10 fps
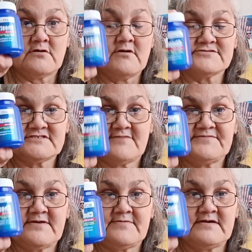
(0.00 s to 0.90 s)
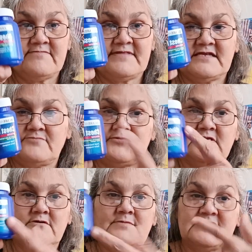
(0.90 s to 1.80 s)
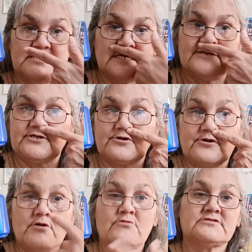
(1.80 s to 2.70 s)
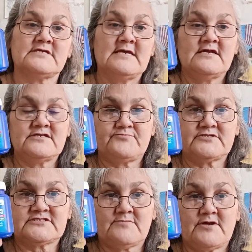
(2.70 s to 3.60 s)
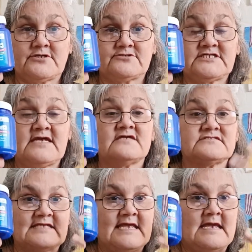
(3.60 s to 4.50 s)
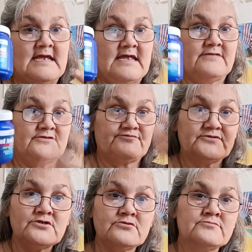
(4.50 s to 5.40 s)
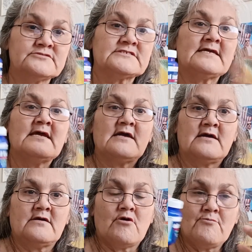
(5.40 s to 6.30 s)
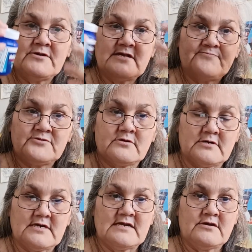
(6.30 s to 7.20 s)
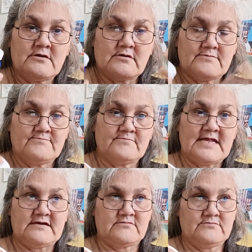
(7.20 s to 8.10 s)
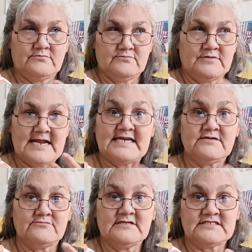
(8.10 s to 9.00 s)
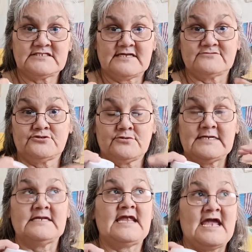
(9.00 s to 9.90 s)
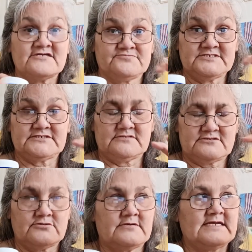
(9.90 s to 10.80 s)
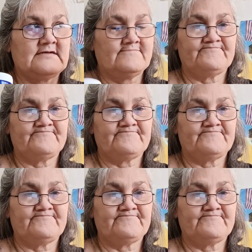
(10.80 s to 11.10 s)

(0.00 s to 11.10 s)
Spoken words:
all stuffed up and everything, you put a little bit of it under your nose, you put some on your chest, and the fumes open up your like when I get really sick during asthma, during